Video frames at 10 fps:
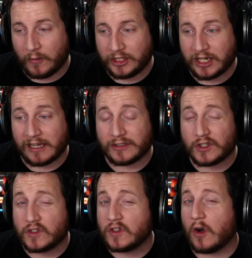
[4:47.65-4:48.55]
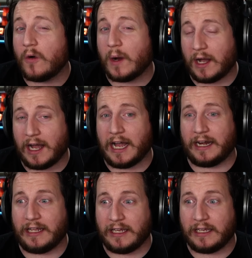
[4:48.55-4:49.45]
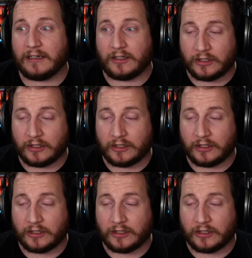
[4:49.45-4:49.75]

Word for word: which got so hot it